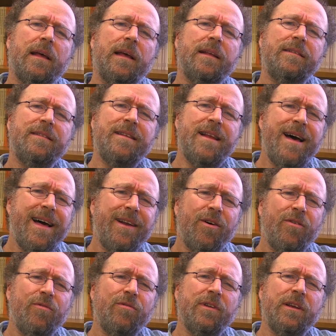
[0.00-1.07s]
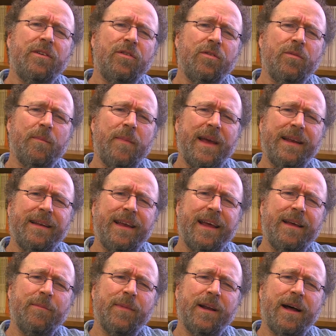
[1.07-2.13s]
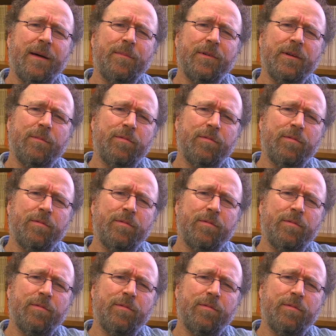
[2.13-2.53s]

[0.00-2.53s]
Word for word: It's not only to maintain monopoly